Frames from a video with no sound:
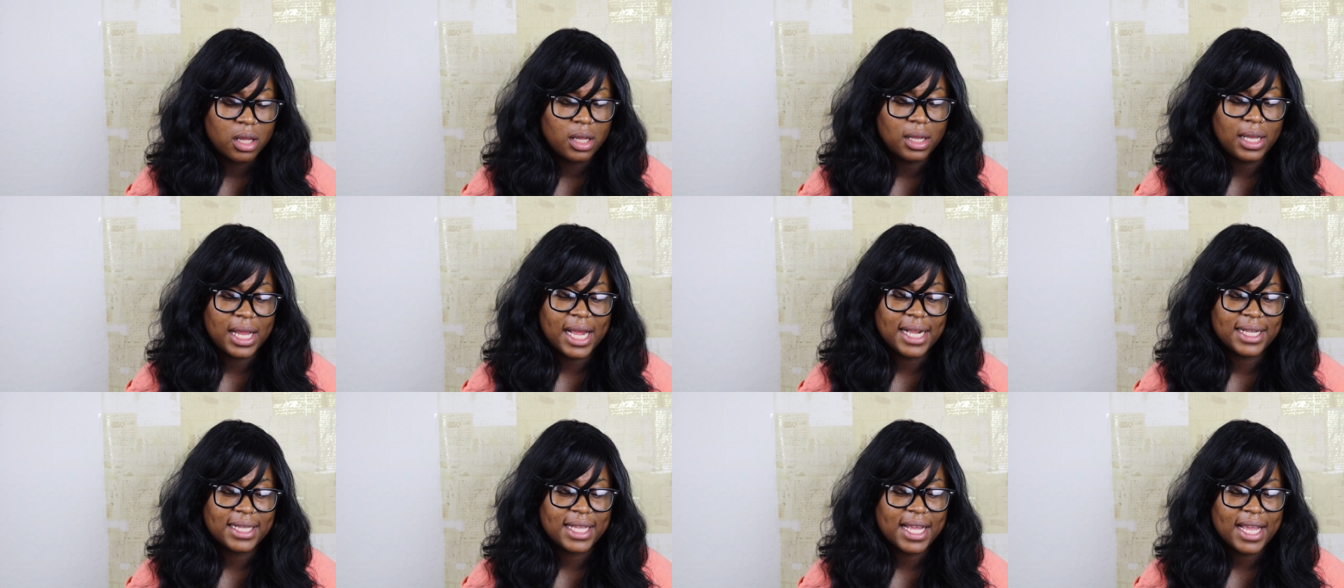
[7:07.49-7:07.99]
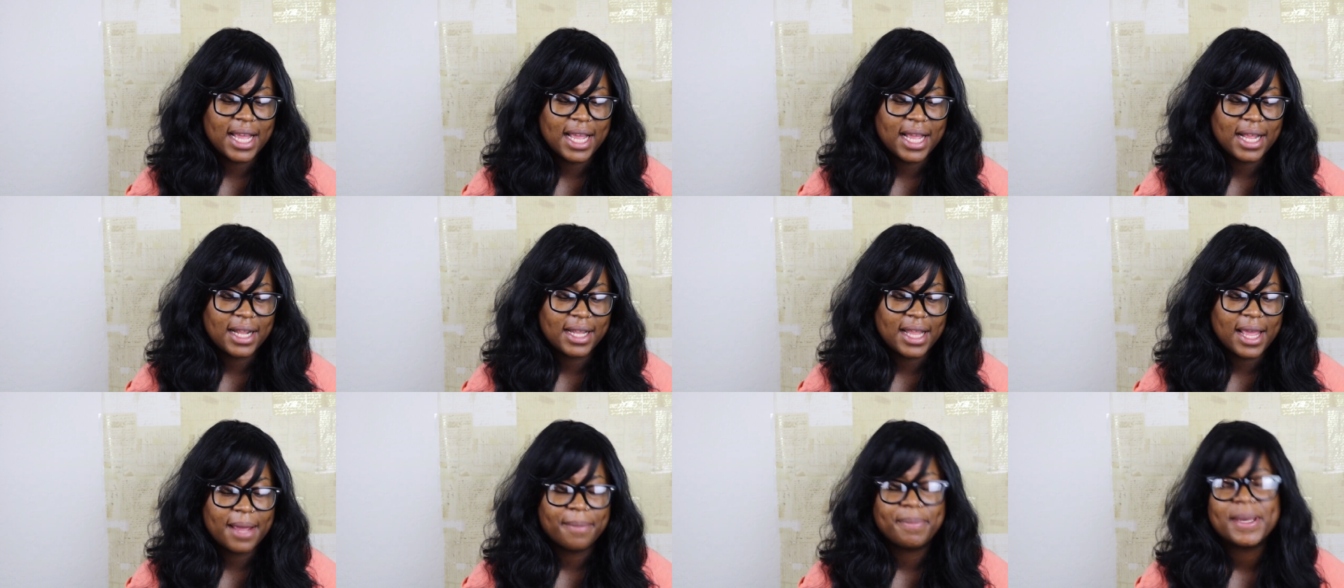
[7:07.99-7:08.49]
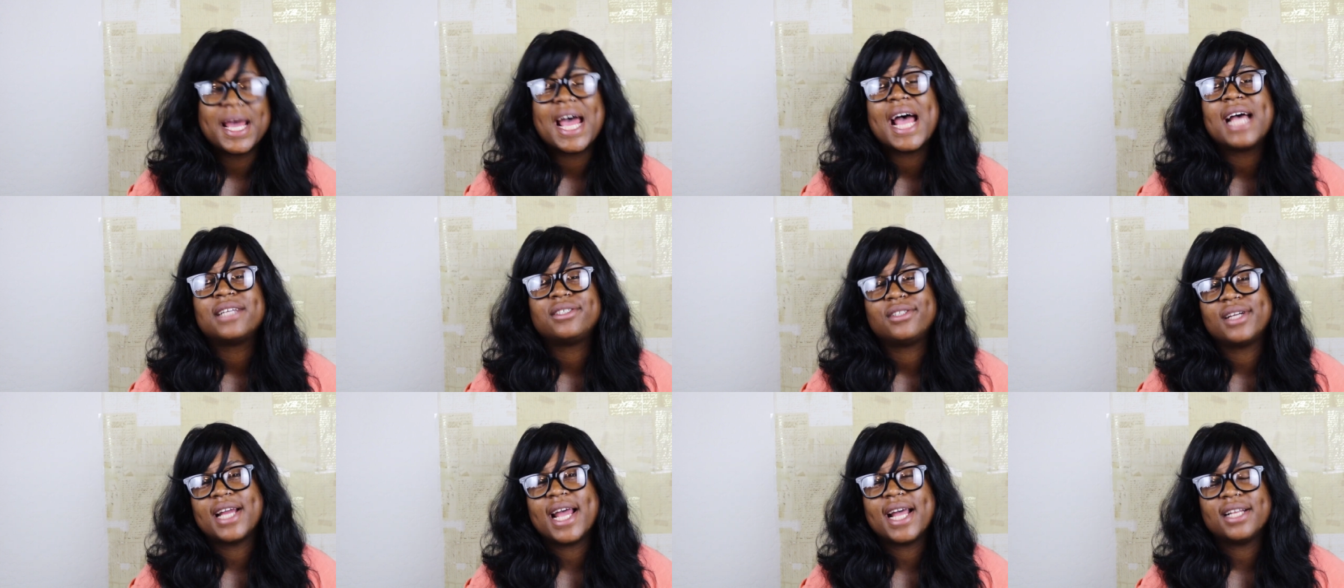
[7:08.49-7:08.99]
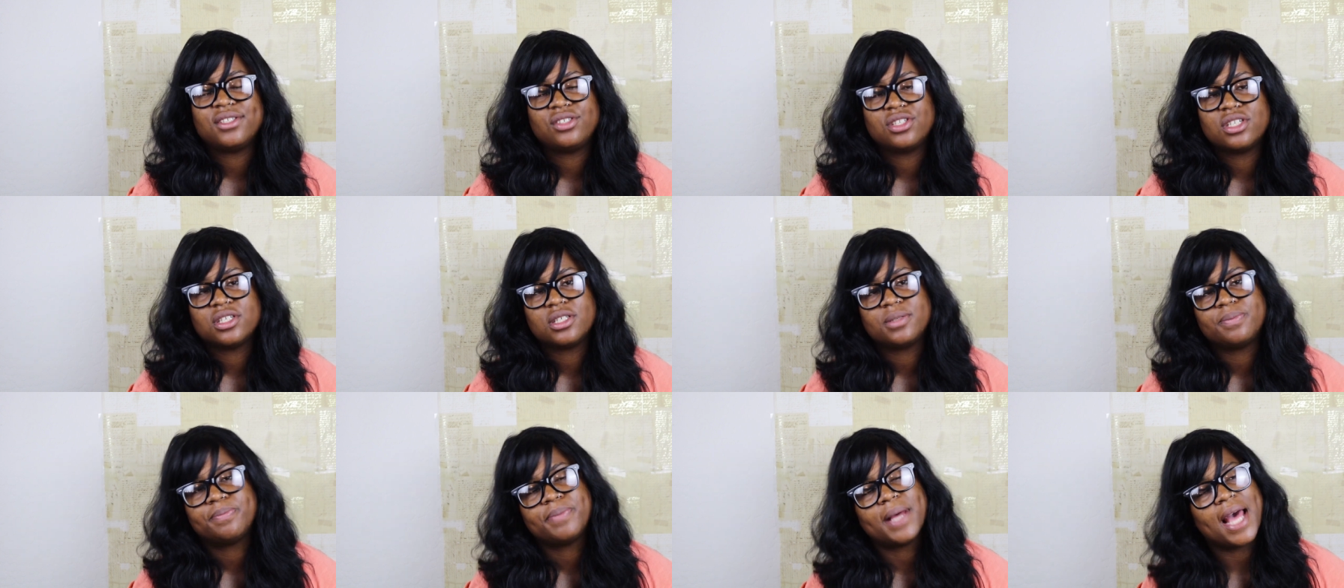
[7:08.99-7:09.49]
Like they pastor had
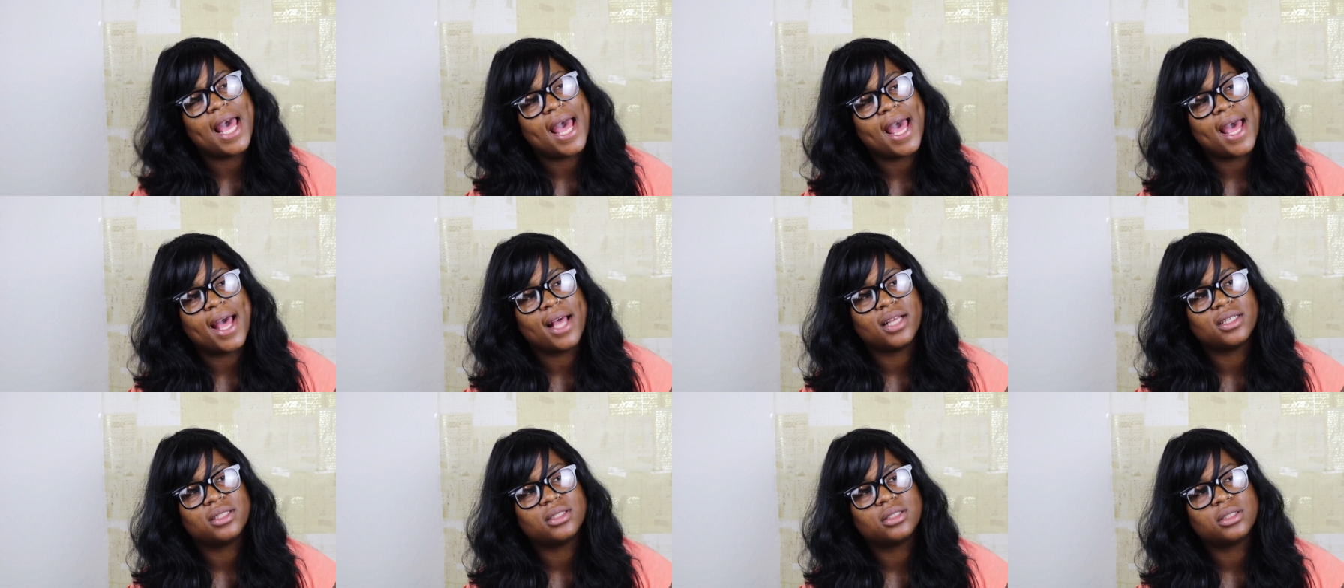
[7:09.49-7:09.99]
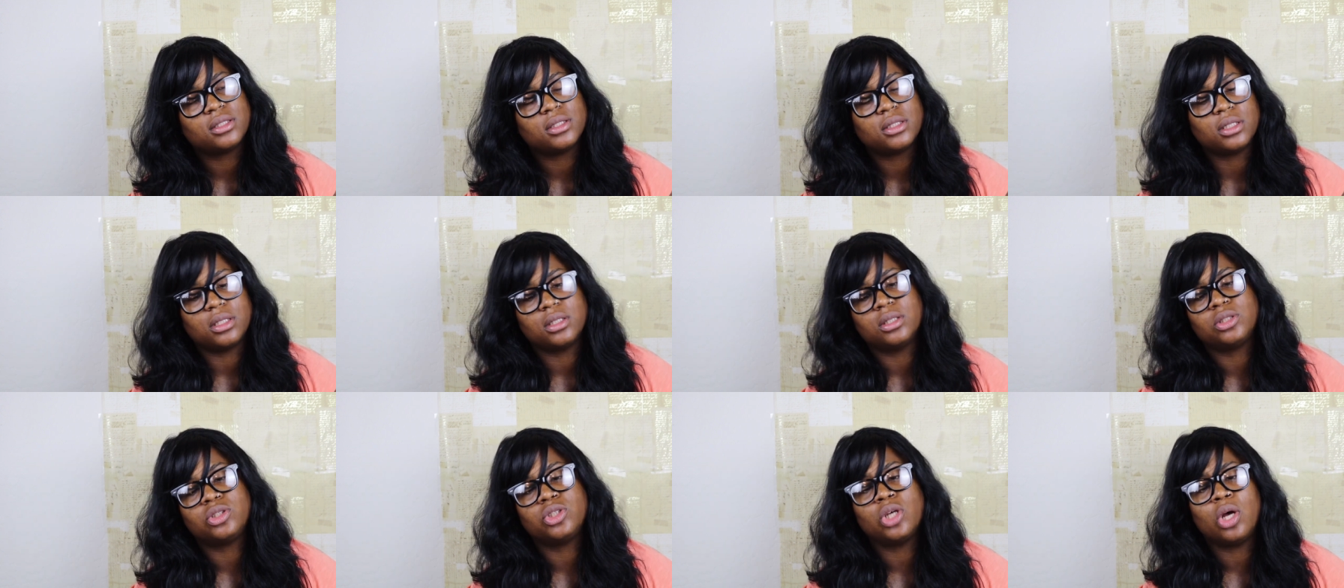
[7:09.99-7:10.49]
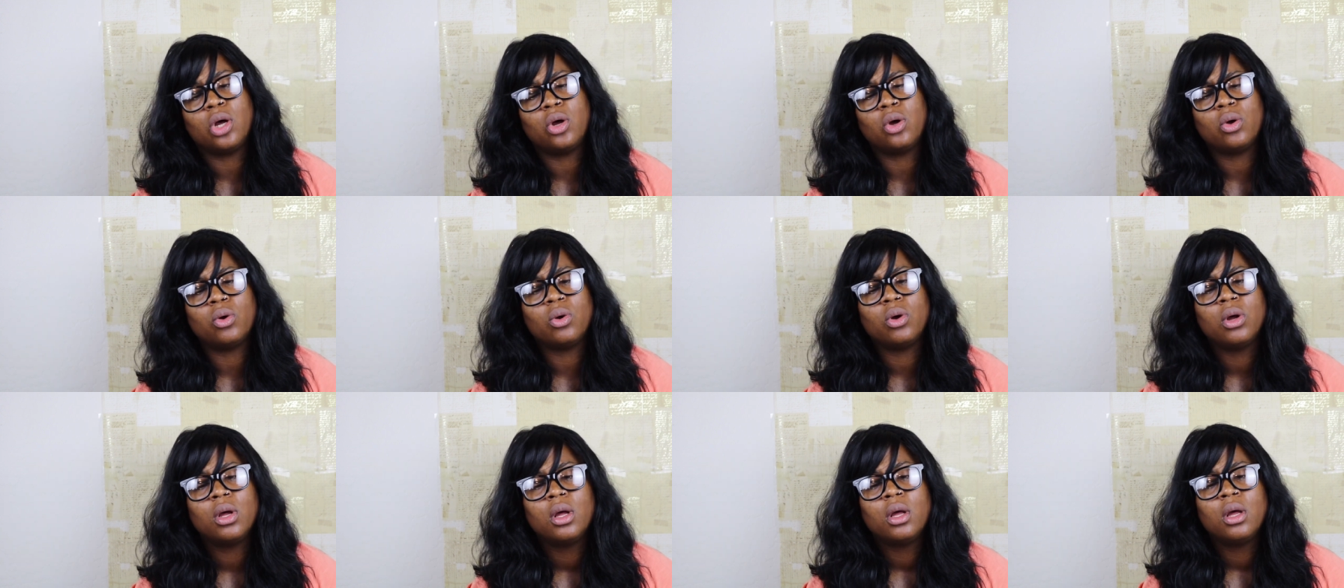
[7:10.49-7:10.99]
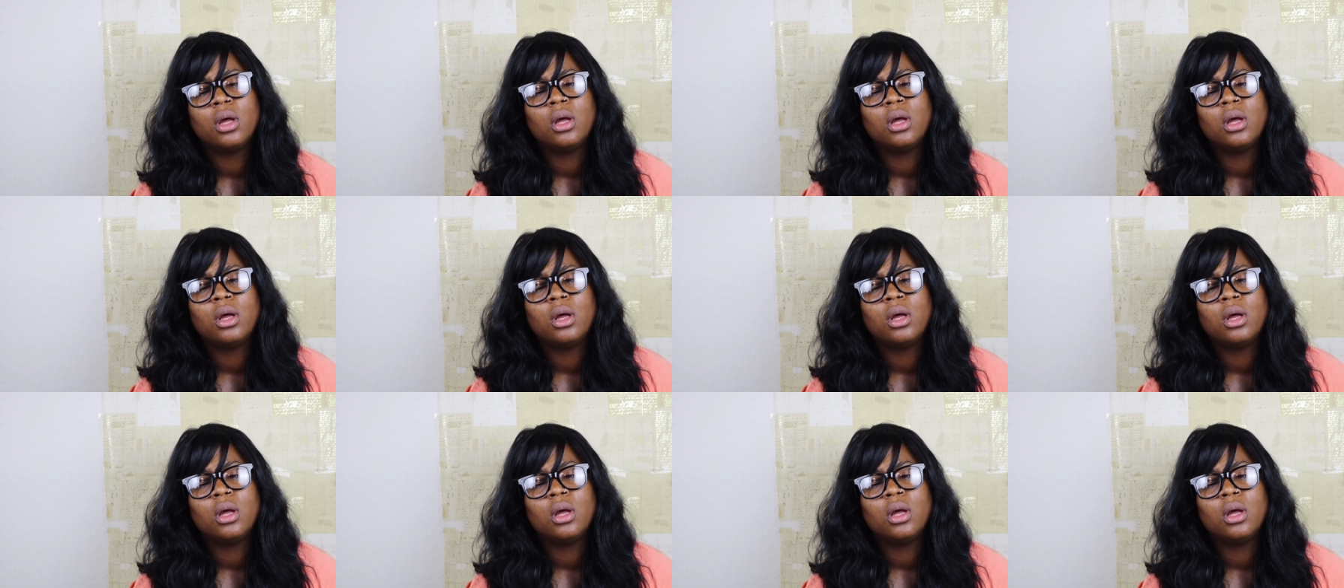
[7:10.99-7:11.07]
just passed, so